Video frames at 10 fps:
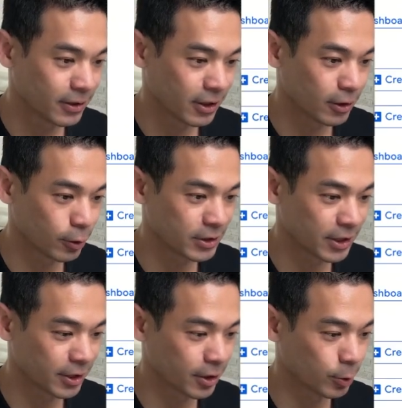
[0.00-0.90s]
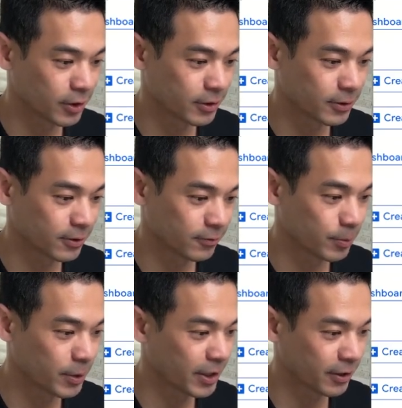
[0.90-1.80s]
Close down the other one.
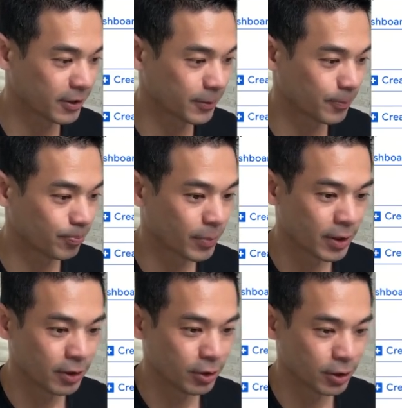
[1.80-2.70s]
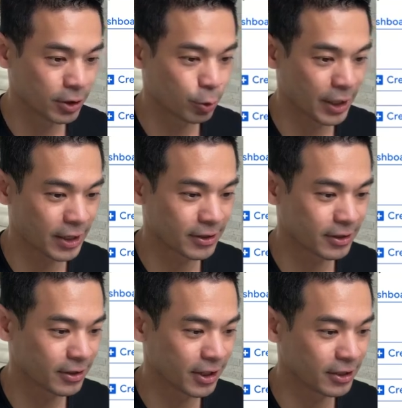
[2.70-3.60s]
From here, you can create
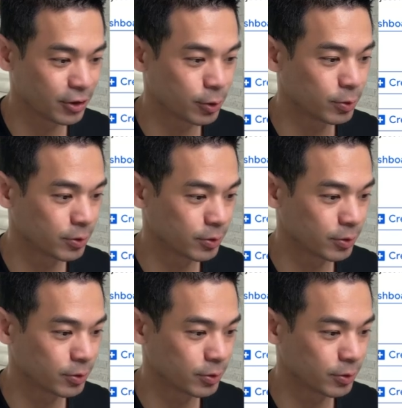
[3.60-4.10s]
a new